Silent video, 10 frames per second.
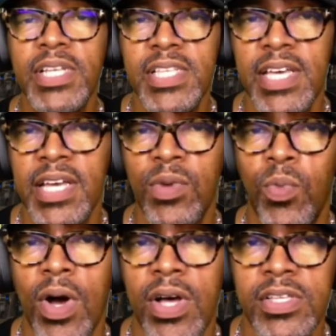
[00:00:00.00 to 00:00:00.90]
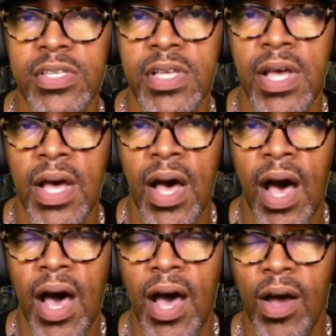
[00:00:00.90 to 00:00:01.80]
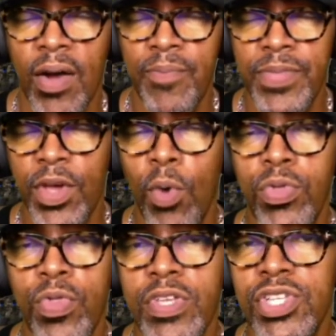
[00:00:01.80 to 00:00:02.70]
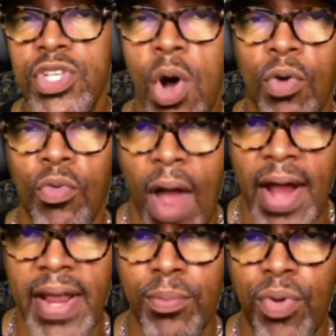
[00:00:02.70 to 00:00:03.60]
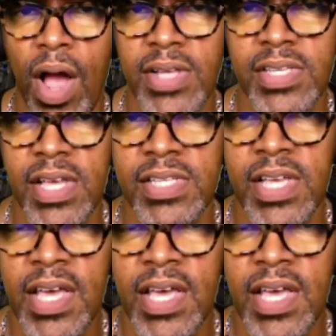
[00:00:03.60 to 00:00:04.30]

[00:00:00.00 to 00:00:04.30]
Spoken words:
did was go through the songwriting process.